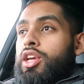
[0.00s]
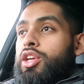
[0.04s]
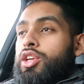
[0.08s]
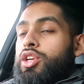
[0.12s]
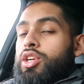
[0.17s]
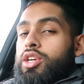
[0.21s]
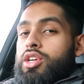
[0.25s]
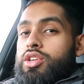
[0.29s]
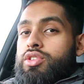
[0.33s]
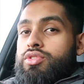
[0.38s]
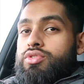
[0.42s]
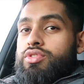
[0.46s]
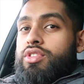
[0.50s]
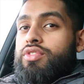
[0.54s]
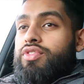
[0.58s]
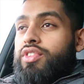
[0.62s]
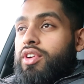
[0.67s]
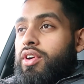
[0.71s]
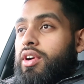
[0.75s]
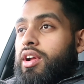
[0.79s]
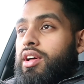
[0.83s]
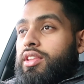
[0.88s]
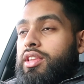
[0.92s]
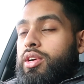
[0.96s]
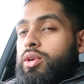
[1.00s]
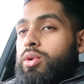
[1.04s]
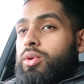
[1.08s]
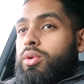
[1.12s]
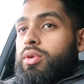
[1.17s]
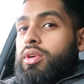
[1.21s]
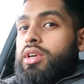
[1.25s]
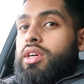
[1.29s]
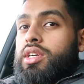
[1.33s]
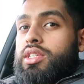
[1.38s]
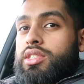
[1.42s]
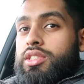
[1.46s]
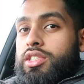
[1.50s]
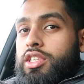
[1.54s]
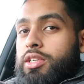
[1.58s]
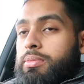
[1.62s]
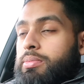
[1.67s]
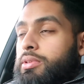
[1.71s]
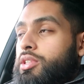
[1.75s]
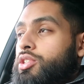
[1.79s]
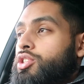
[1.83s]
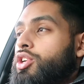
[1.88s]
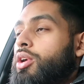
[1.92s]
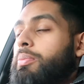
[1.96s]
you can drift around the corners, you
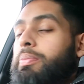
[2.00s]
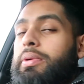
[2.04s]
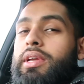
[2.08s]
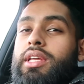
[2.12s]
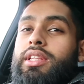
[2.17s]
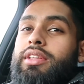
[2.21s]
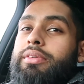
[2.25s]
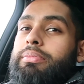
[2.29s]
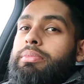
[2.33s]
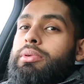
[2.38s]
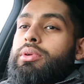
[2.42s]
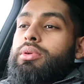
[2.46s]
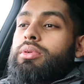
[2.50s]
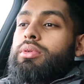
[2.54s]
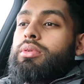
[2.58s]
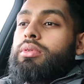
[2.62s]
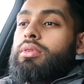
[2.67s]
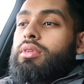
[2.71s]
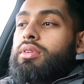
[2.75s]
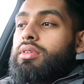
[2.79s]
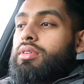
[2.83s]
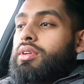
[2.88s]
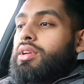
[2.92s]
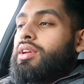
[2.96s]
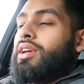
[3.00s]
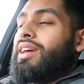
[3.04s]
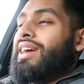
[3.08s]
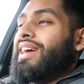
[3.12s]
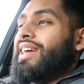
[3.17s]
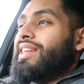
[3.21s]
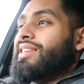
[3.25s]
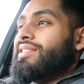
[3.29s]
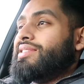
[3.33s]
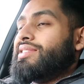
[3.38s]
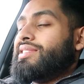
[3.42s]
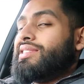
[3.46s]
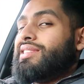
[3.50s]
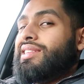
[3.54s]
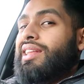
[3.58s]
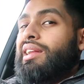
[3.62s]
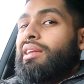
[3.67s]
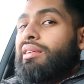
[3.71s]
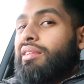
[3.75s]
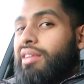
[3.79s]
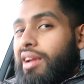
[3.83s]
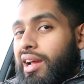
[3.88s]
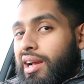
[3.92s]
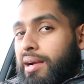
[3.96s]
can put the shopping in the boot, and you
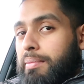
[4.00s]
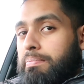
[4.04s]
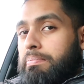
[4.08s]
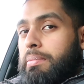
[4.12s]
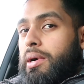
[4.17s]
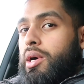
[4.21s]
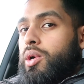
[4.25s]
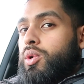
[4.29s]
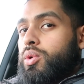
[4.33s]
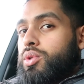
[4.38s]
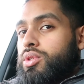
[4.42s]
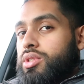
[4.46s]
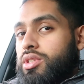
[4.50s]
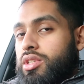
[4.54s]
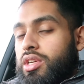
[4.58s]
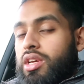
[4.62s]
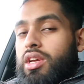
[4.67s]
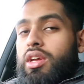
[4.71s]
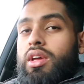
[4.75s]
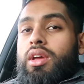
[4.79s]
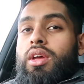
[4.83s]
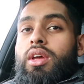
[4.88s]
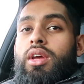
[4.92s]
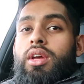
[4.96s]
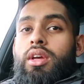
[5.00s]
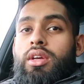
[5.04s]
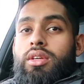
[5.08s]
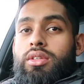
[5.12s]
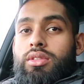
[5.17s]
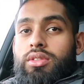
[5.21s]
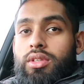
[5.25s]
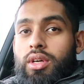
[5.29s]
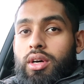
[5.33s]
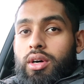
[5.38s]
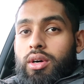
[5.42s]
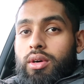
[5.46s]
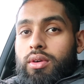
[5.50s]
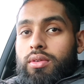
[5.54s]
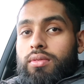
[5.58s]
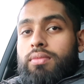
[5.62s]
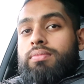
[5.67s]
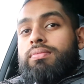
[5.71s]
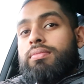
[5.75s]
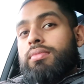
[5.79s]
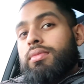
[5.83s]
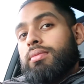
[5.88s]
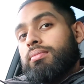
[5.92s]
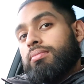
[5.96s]
still look like a boss. So
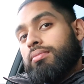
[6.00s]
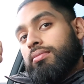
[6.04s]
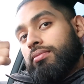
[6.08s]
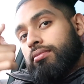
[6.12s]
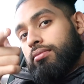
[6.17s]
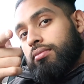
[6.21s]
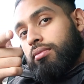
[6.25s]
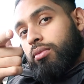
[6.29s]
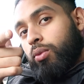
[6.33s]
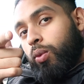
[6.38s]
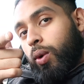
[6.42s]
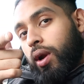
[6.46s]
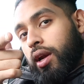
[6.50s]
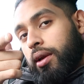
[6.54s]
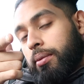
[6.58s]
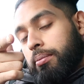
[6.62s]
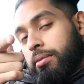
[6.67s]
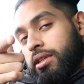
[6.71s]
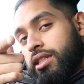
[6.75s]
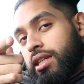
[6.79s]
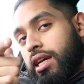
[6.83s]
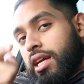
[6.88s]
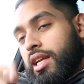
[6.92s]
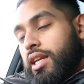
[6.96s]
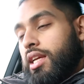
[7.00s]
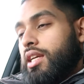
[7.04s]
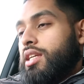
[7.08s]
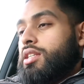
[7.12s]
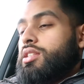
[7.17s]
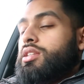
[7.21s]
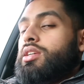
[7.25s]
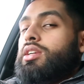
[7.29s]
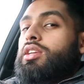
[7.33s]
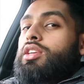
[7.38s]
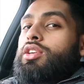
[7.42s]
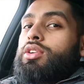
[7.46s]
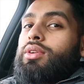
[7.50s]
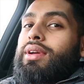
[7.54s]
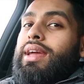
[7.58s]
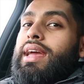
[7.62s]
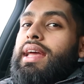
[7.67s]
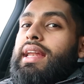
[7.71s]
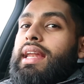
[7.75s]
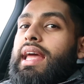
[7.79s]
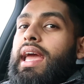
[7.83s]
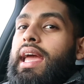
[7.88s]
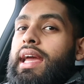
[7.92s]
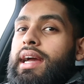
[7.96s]
well done, Mercedes. You
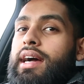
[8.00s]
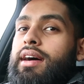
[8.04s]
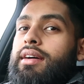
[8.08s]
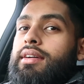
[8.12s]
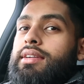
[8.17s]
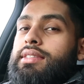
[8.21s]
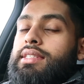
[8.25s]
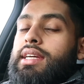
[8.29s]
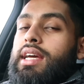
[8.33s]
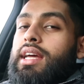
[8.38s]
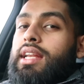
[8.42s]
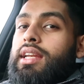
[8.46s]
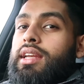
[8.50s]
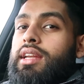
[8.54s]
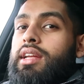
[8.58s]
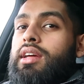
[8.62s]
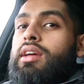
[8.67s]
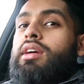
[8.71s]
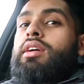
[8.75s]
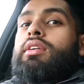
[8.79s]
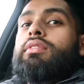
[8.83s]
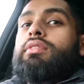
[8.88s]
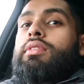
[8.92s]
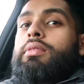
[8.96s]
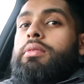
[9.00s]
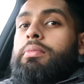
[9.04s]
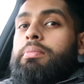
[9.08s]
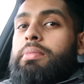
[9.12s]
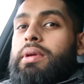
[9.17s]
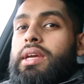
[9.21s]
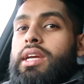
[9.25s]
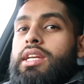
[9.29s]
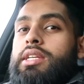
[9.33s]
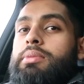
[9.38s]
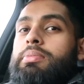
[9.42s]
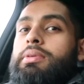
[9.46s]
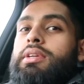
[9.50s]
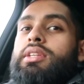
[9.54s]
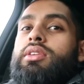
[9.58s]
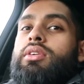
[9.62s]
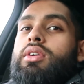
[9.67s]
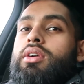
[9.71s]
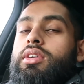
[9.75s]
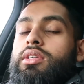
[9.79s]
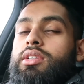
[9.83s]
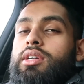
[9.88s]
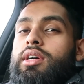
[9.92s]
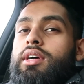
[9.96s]
get an 8 out of 10 from the BHP
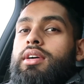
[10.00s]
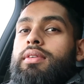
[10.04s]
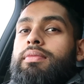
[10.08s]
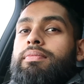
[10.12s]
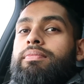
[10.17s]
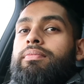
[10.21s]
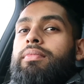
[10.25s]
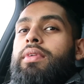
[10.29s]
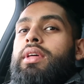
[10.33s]
Doctor.